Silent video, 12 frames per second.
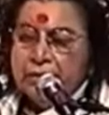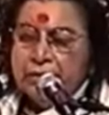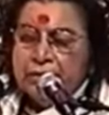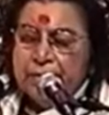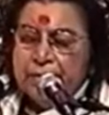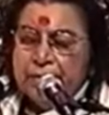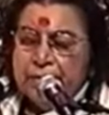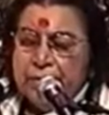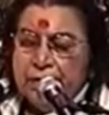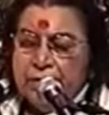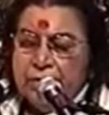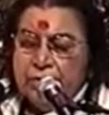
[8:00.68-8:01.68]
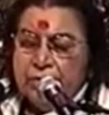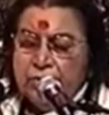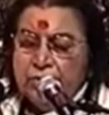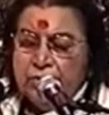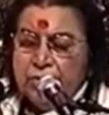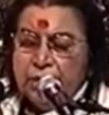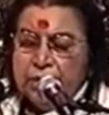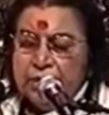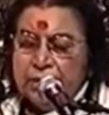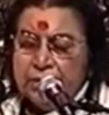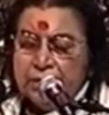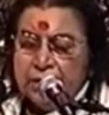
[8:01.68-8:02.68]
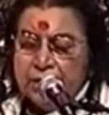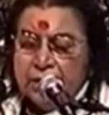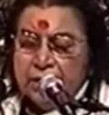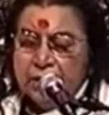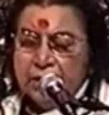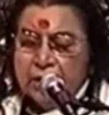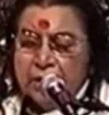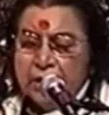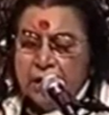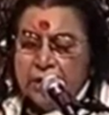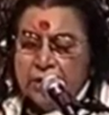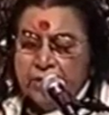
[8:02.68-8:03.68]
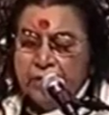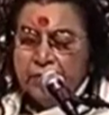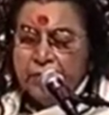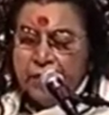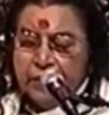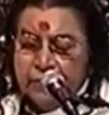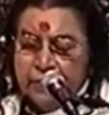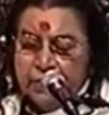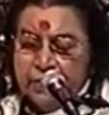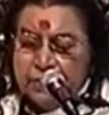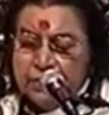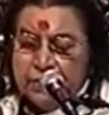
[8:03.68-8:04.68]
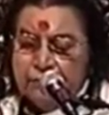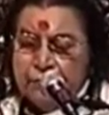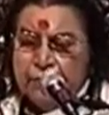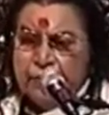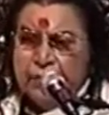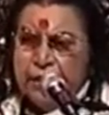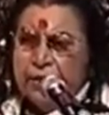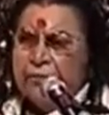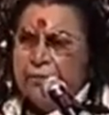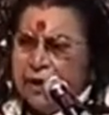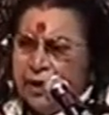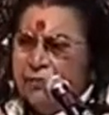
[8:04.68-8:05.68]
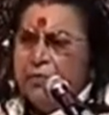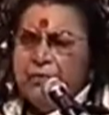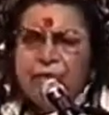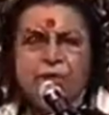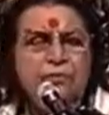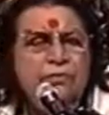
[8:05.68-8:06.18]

simple thing to do is, as you have forgiven yourself, you forgive everyone,